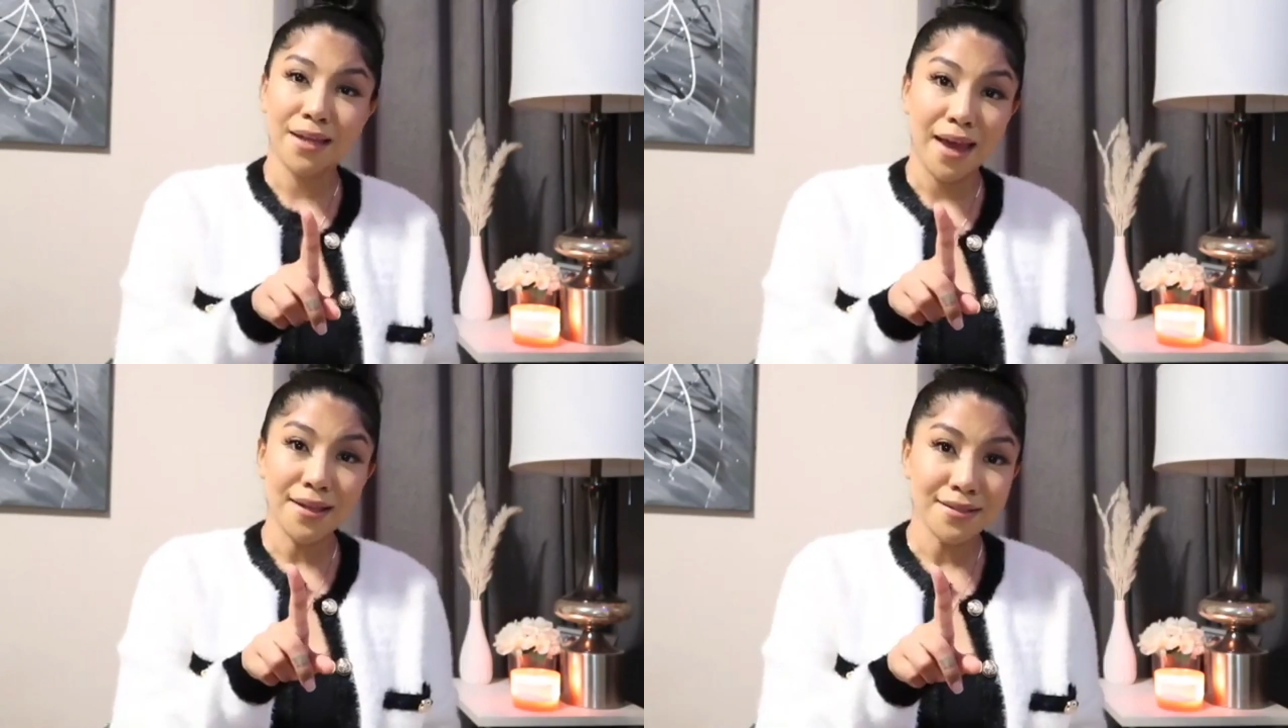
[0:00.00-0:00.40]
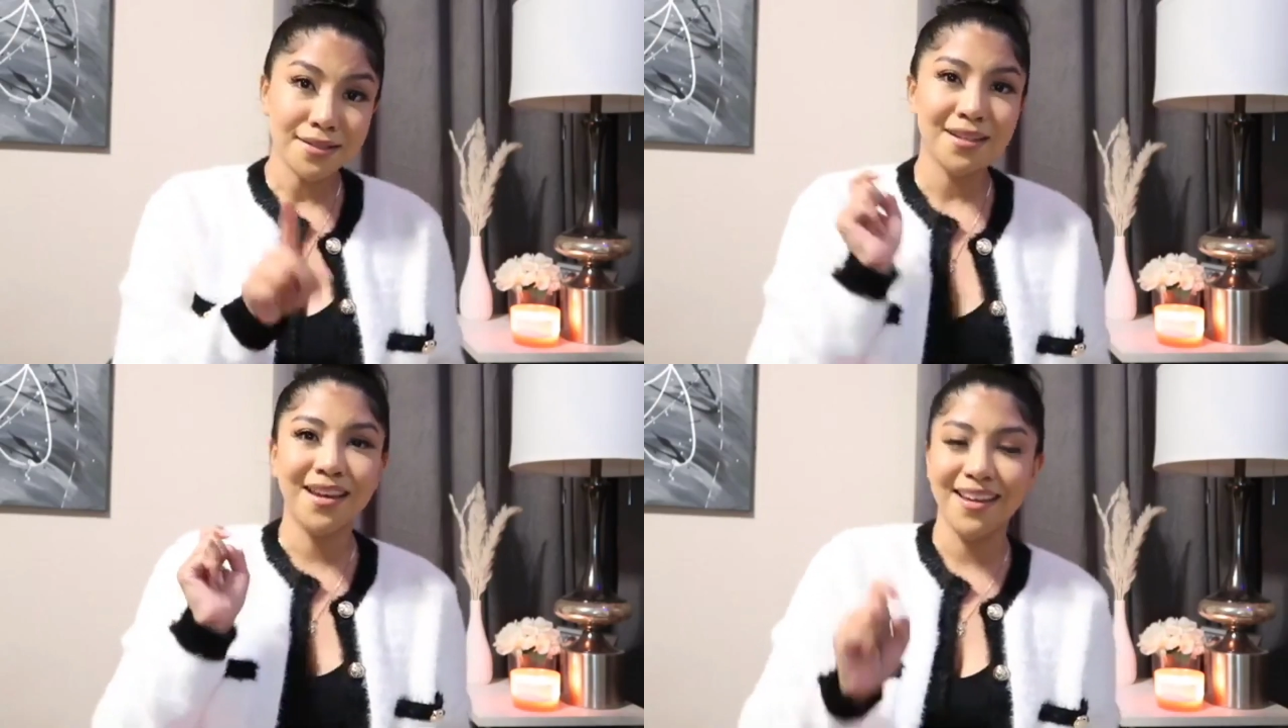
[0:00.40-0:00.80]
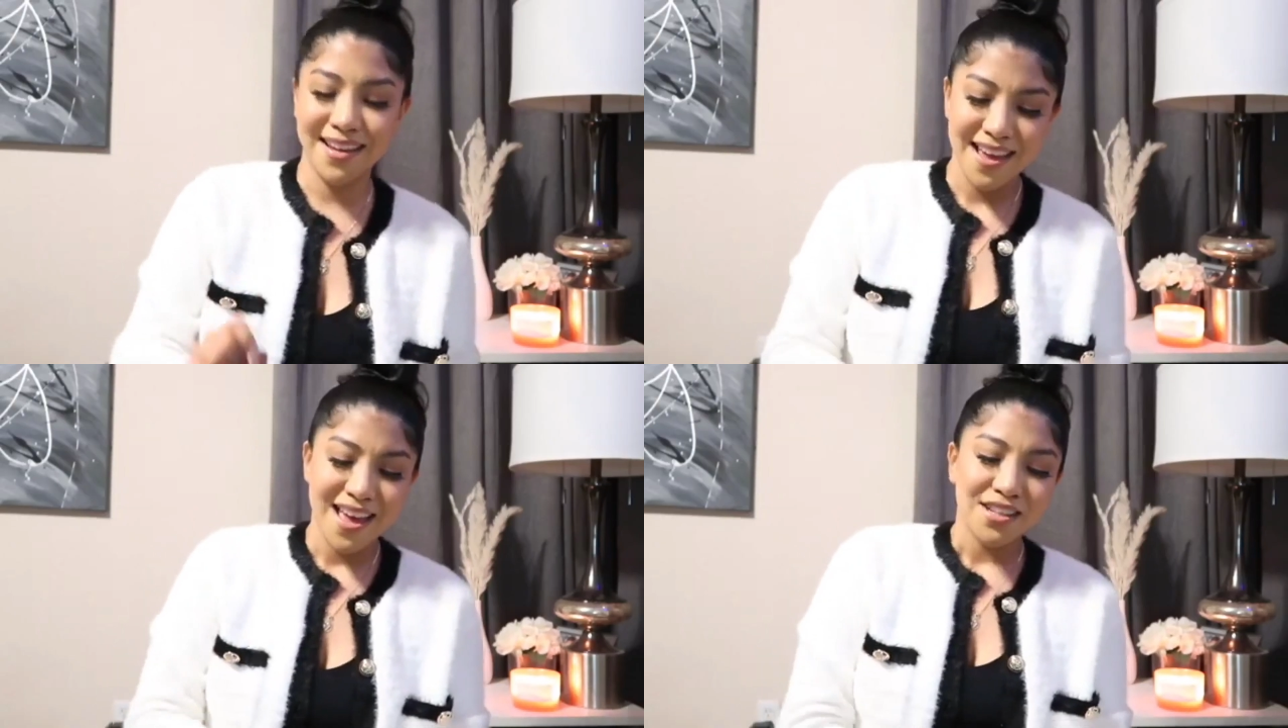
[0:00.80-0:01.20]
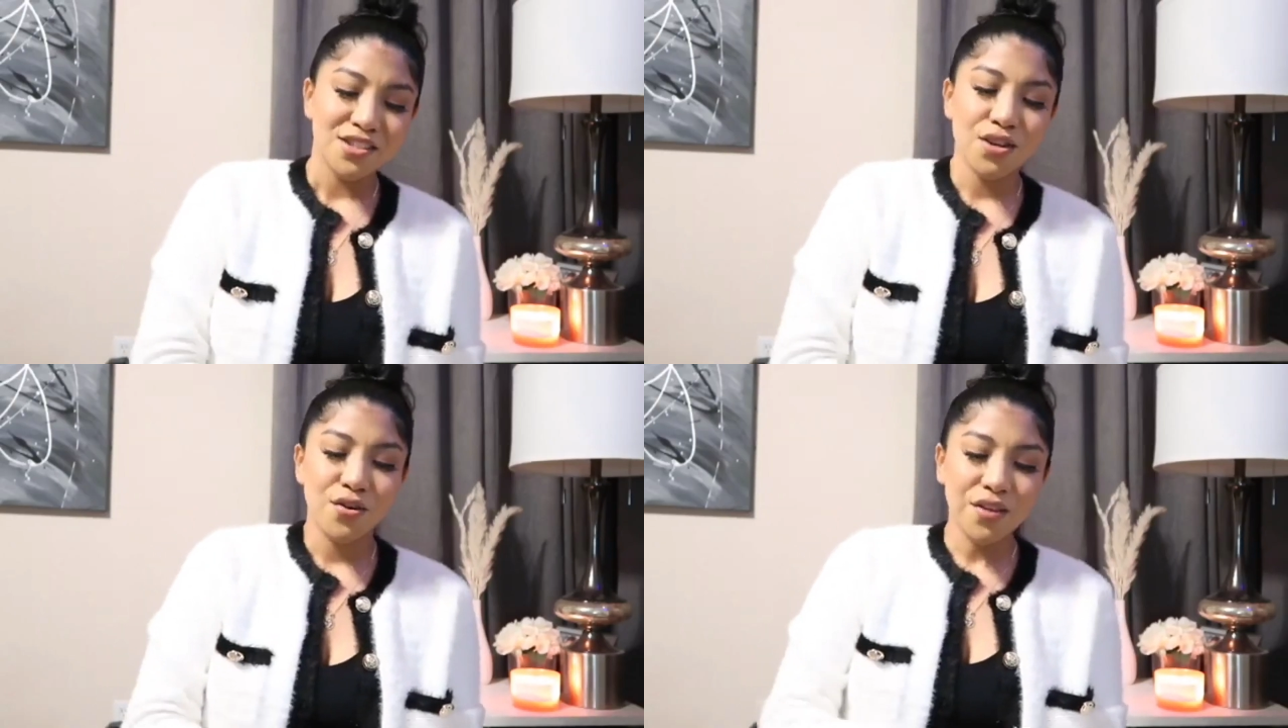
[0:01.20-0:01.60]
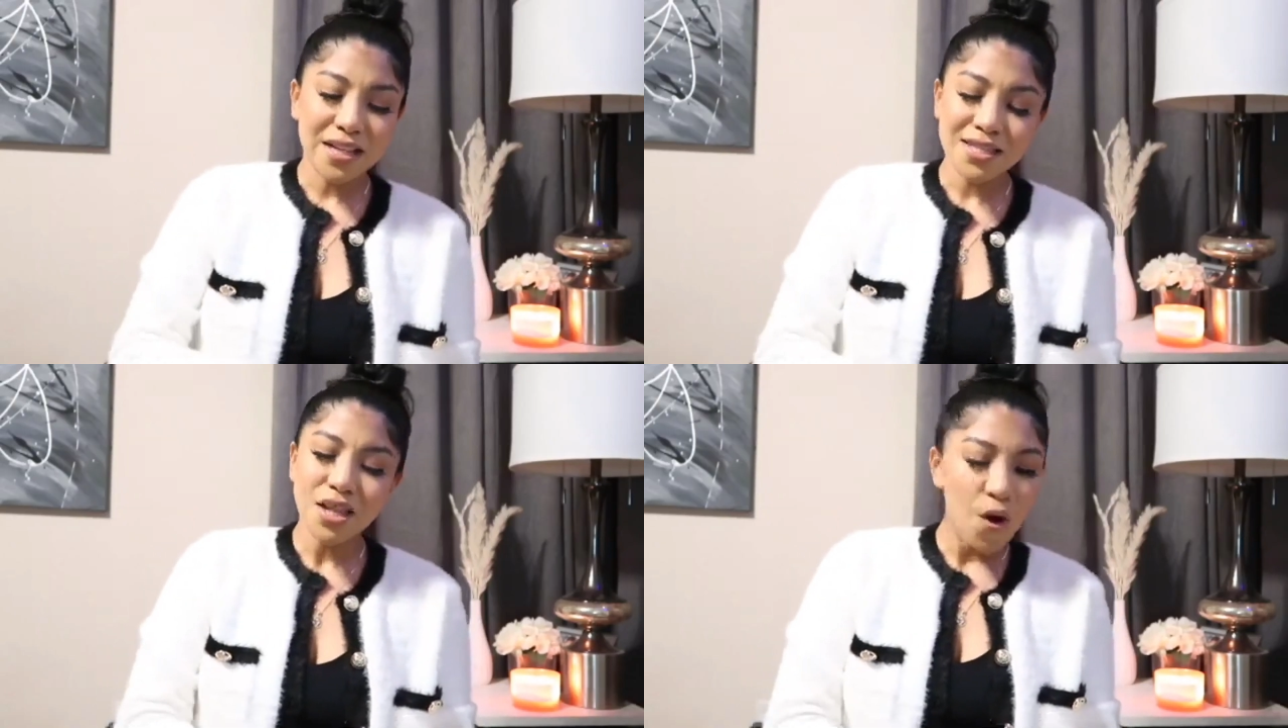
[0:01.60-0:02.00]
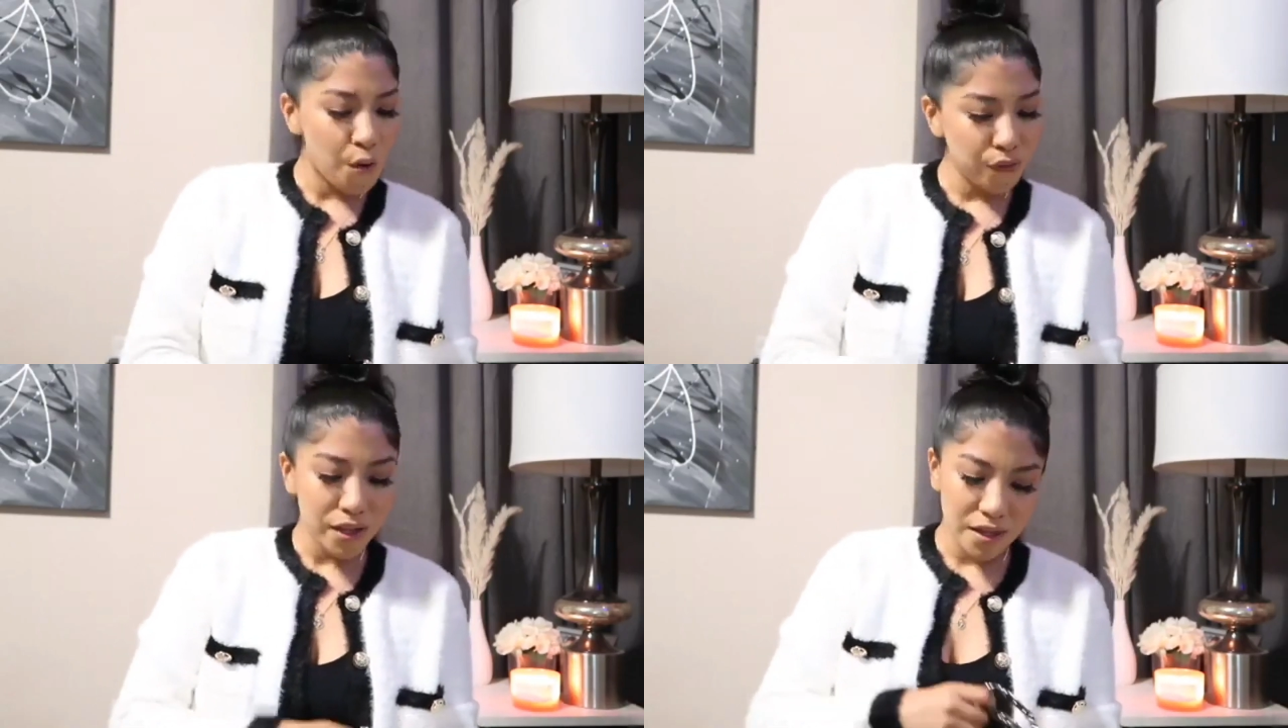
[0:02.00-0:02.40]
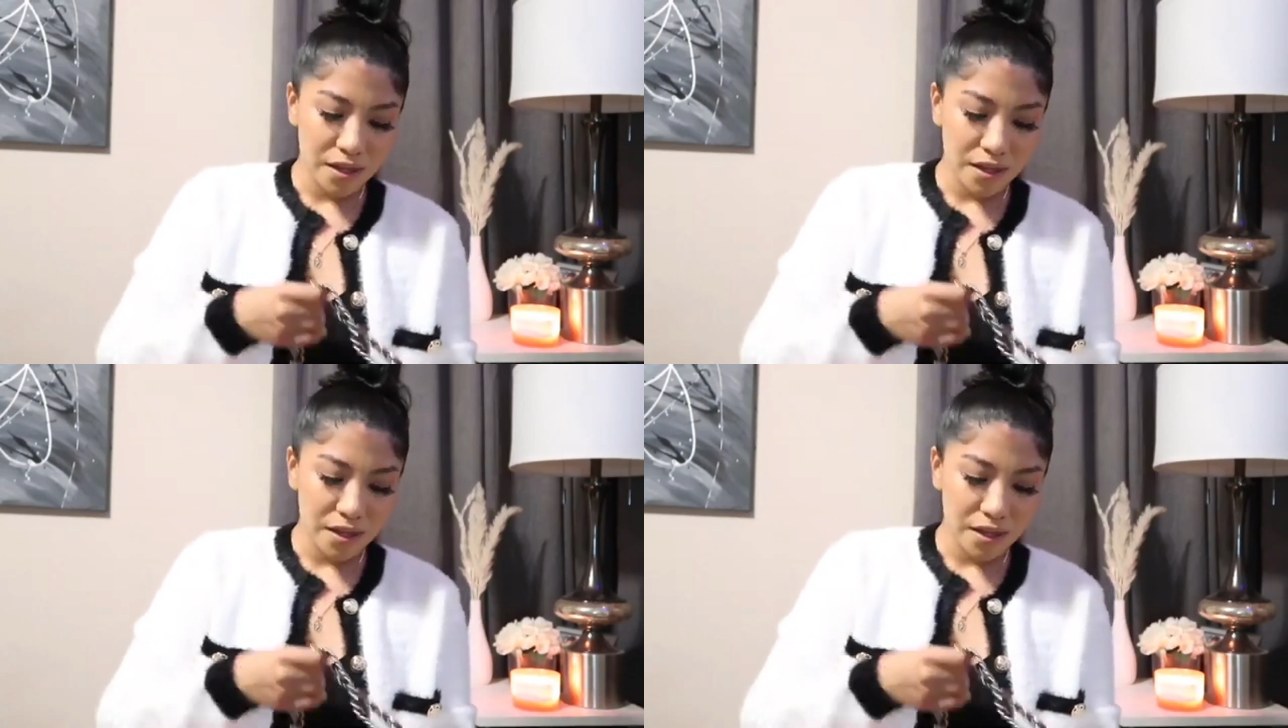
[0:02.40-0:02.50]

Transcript: yet. So that's the only